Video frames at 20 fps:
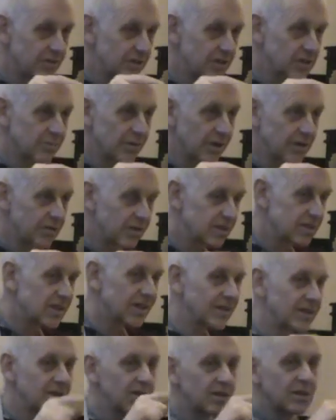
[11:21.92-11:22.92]
this, by this,
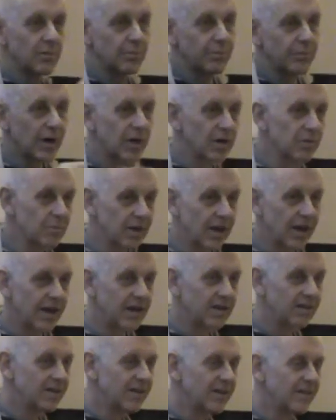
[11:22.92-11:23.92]
and then at the bottom
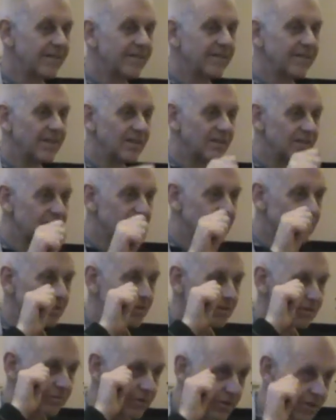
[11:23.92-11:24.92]
line there is
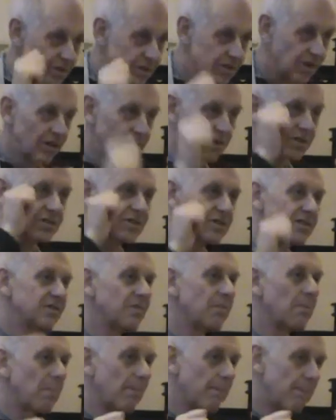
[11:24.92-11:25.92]
a result,
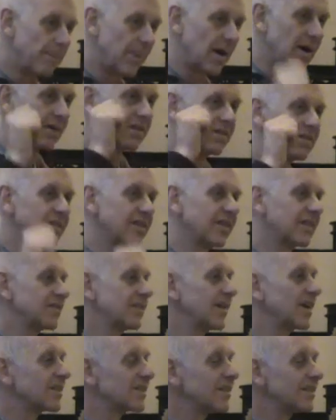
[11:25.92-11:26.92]
bang, like
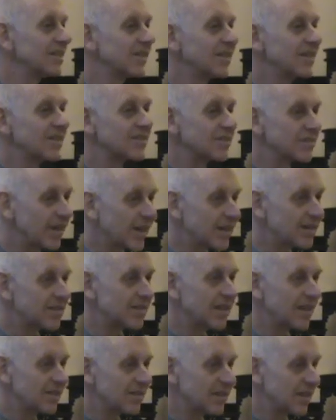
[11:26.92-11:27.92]
that. So
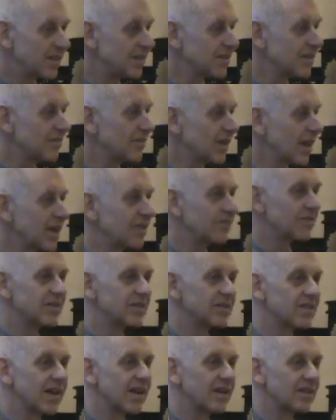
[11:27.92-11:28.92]
that's at the end of life,
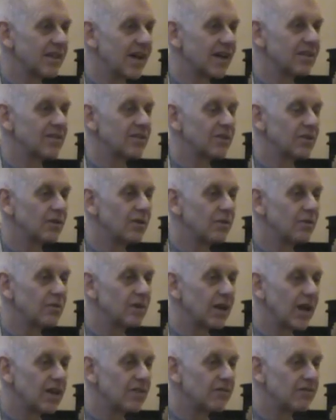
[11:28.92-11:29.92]
it's like that. The whole
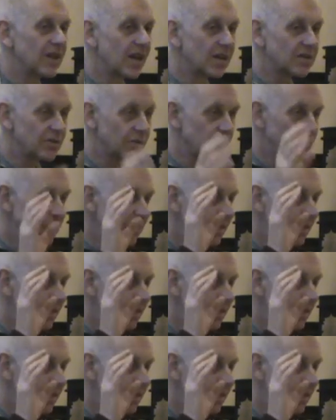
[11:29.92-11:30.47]
life actually will